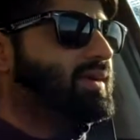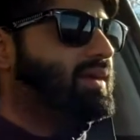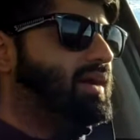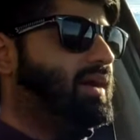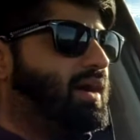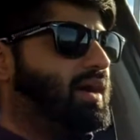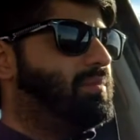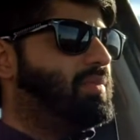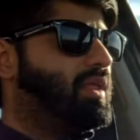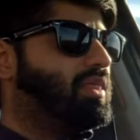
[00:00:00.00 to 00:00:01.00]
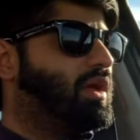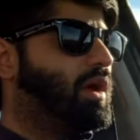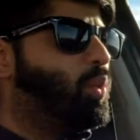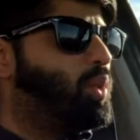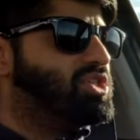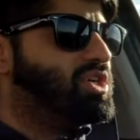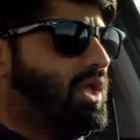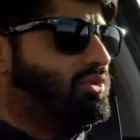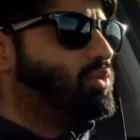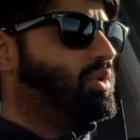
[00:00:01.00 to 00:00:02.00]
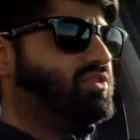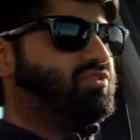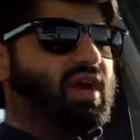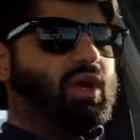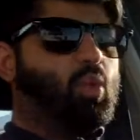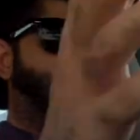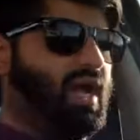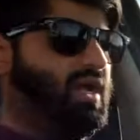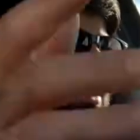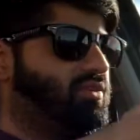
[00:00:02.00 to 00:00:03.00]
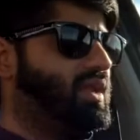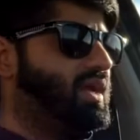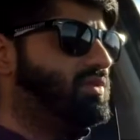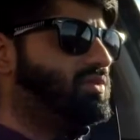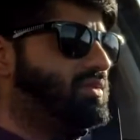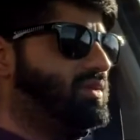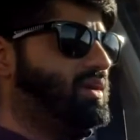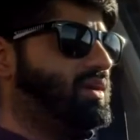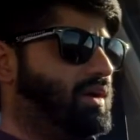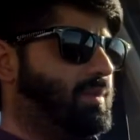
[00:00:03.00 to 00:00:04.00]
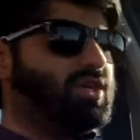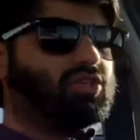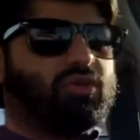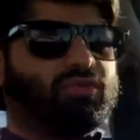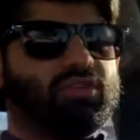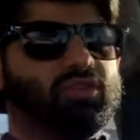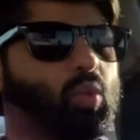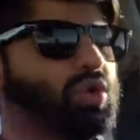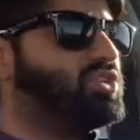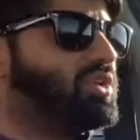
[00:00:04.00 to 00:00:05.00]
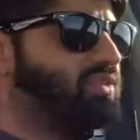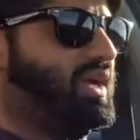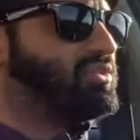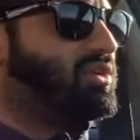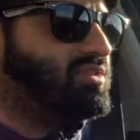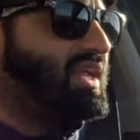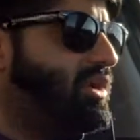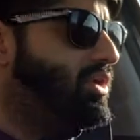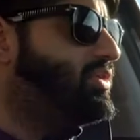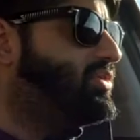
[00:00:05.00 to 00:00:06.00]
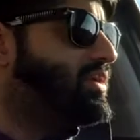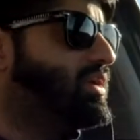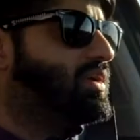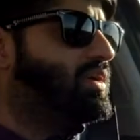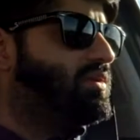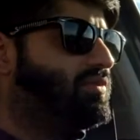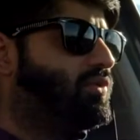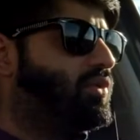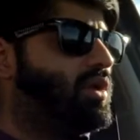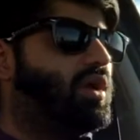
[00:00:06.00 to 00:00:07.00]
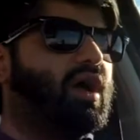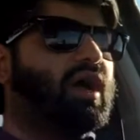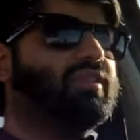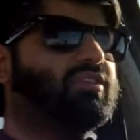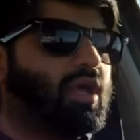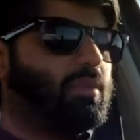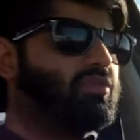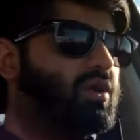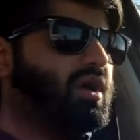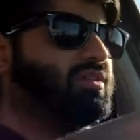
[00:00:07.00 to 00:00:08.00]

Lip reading: The windshield also, it's very wide, it's nice. I'm not sure if these windshield sizes are standards for this type of car.